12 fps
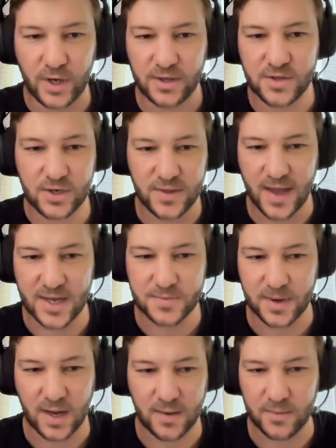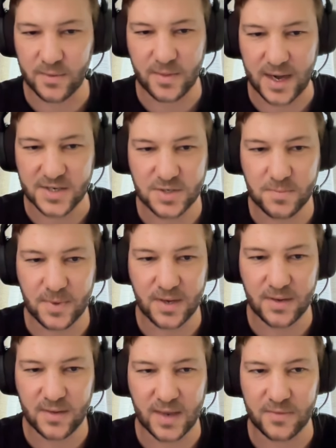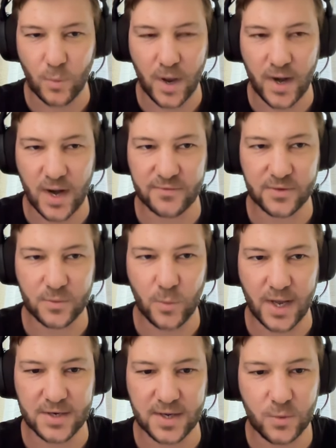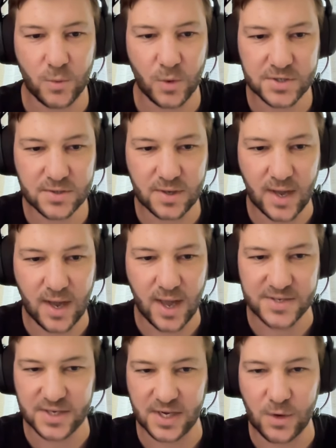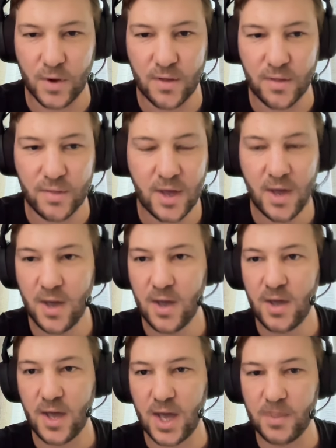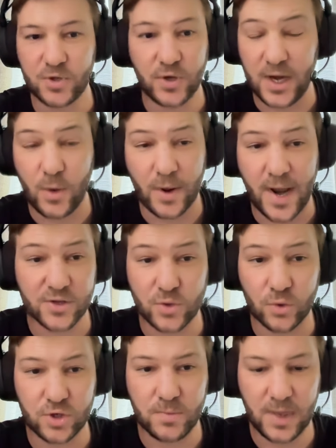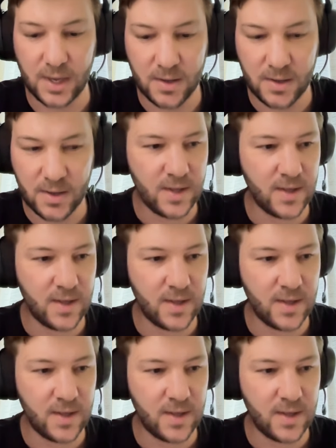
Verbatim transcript: worked 2 days, but that doesn't mean that what I did has any worth to anyone else or to me.